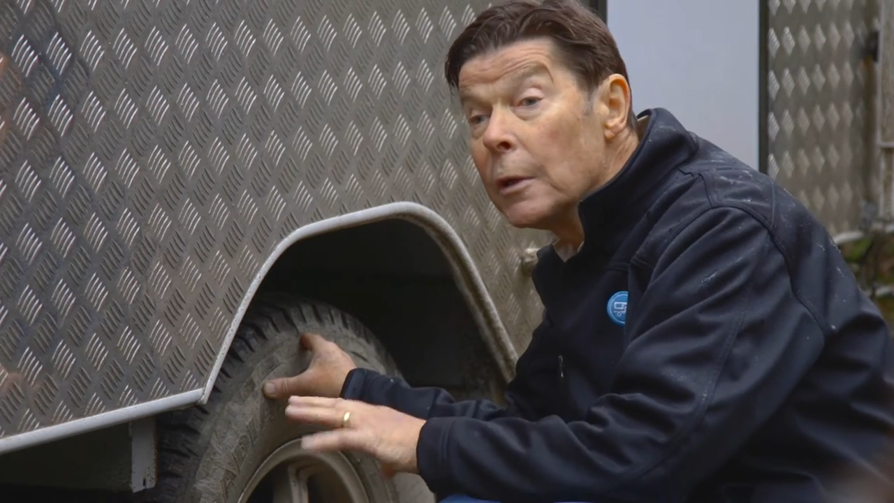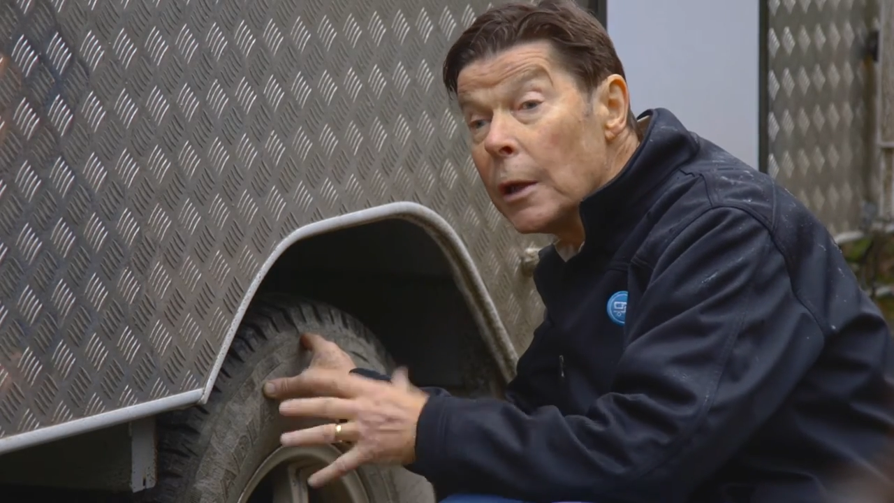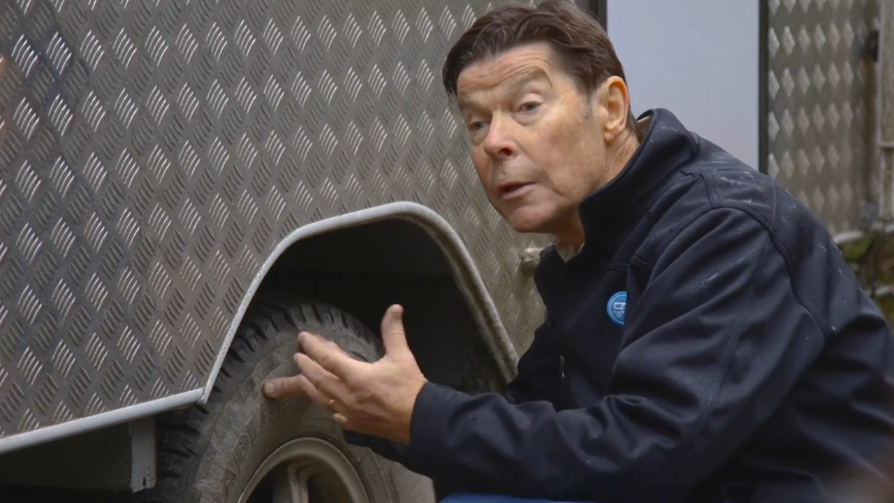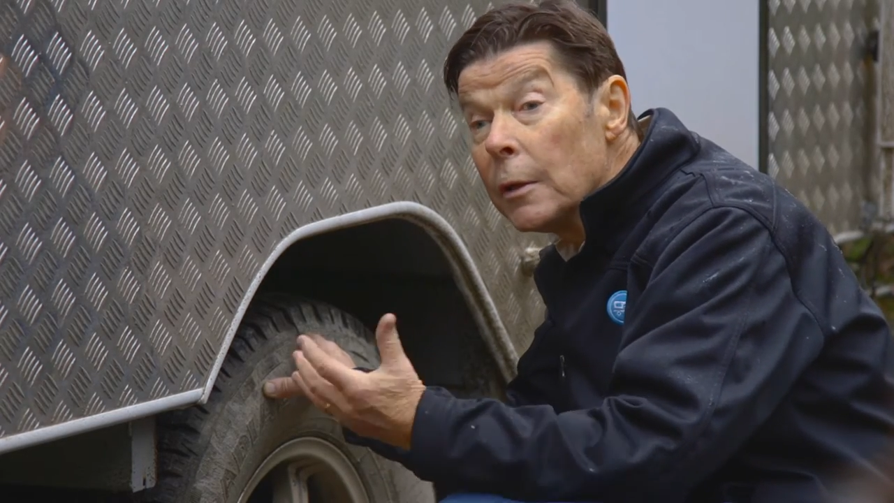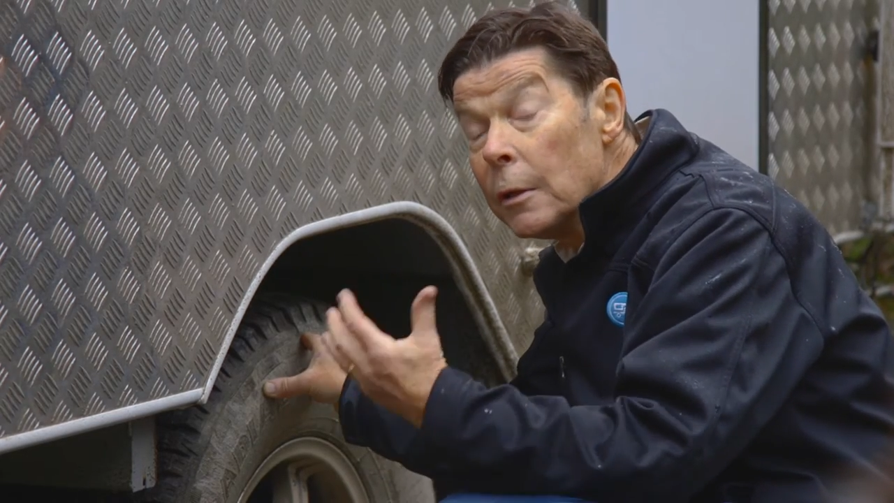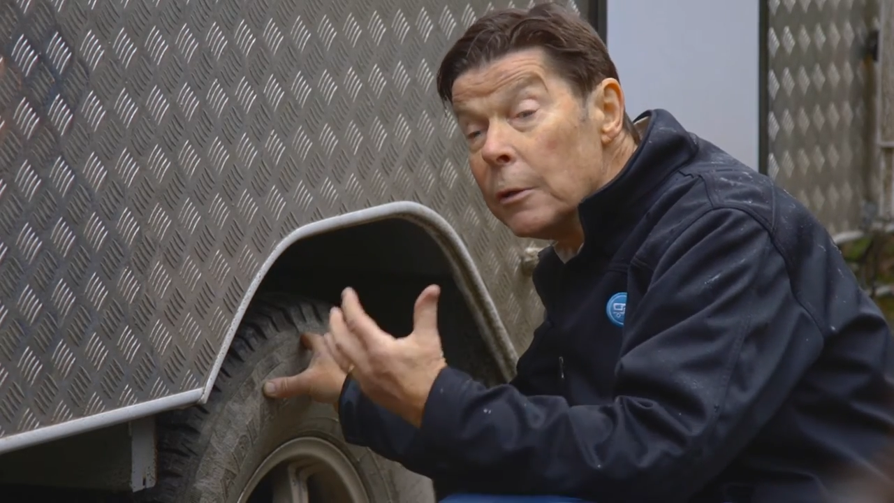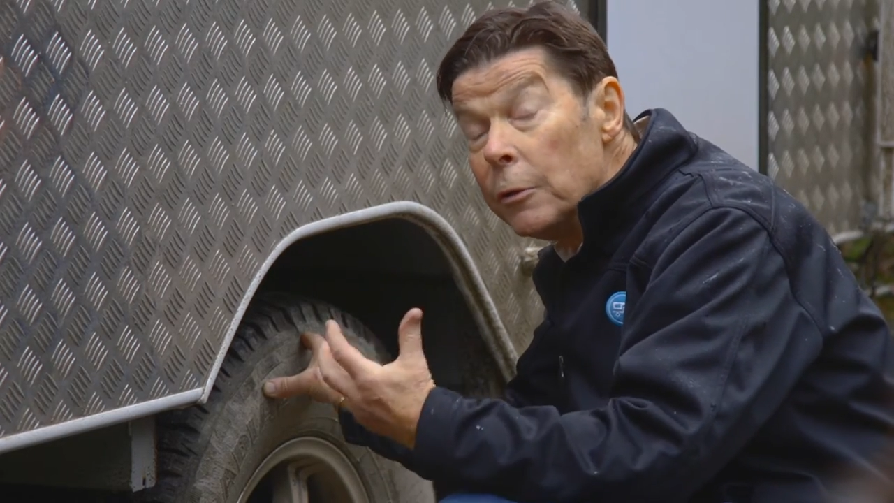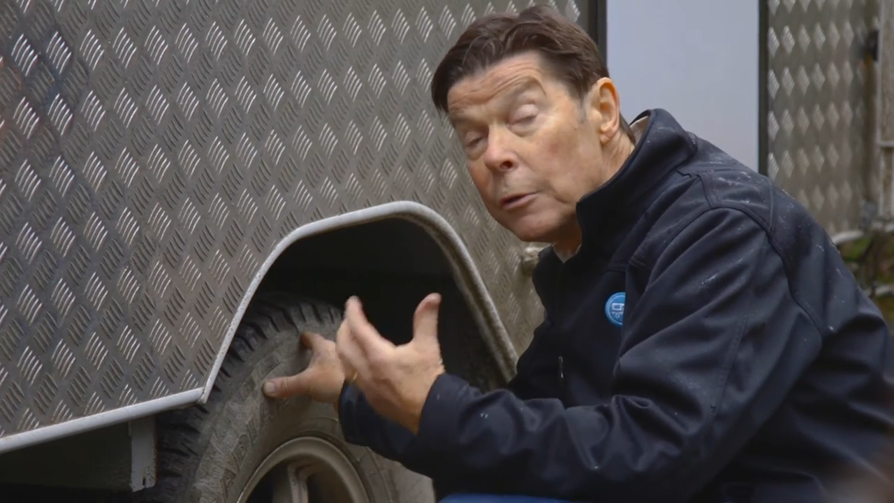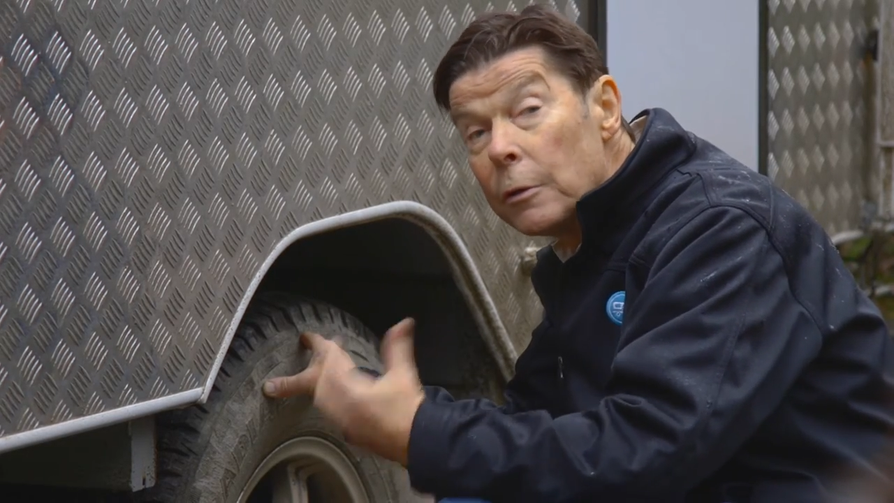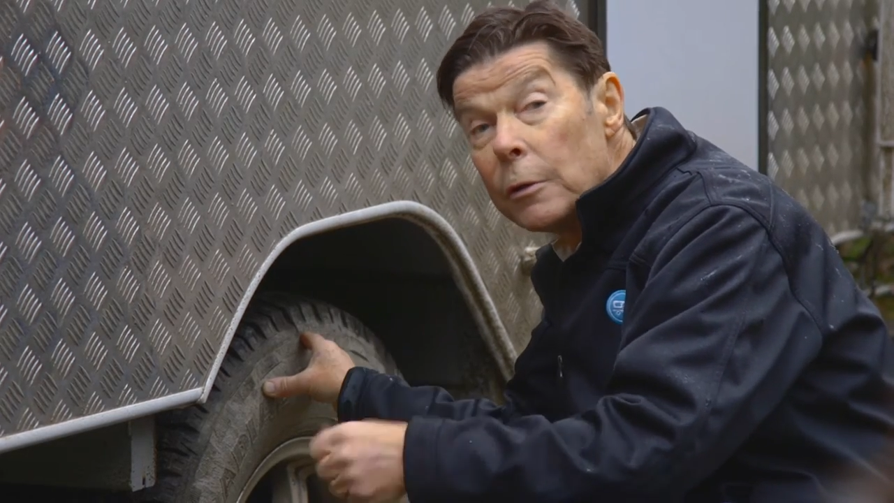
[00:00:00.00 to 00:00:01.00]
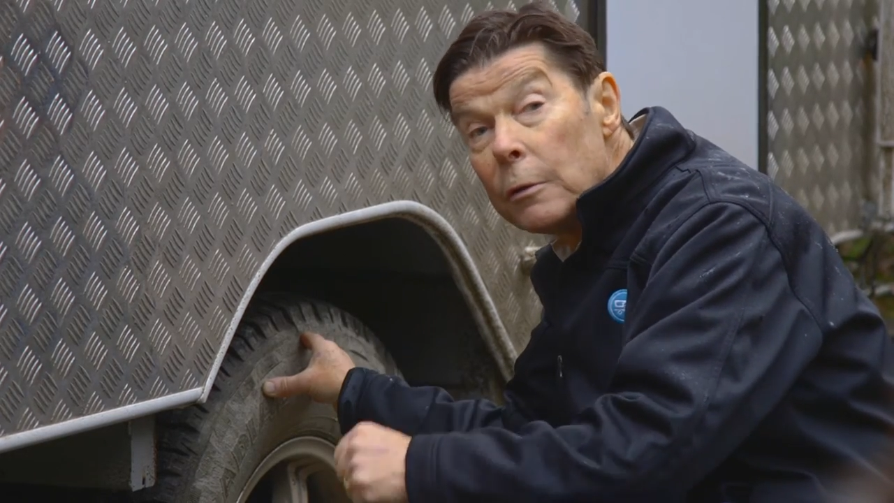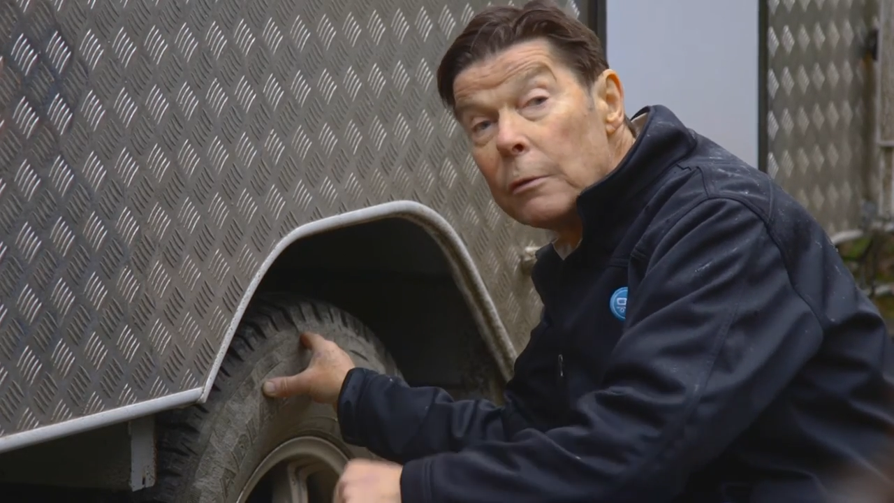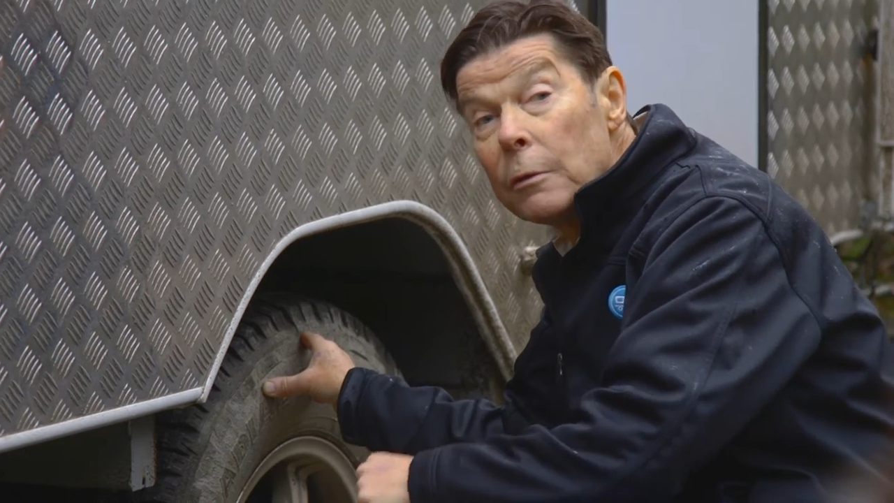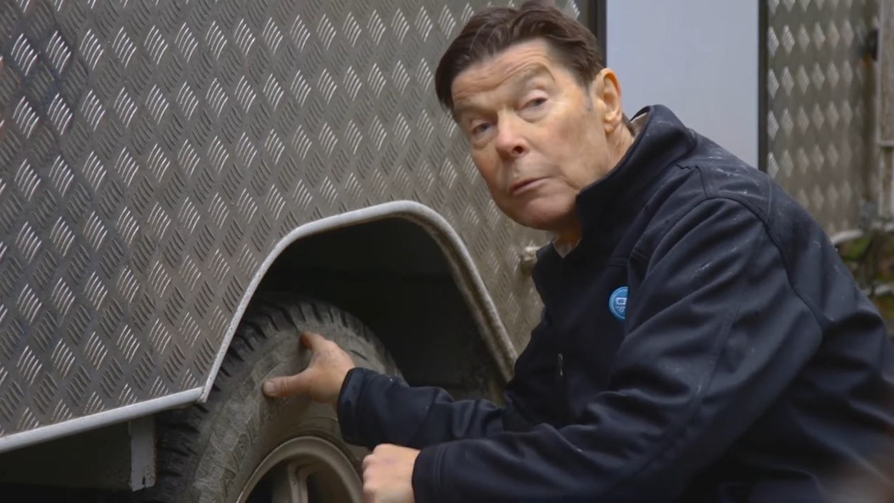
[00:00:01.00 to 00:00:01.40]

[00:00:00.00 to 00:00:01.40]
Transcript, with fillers: and you can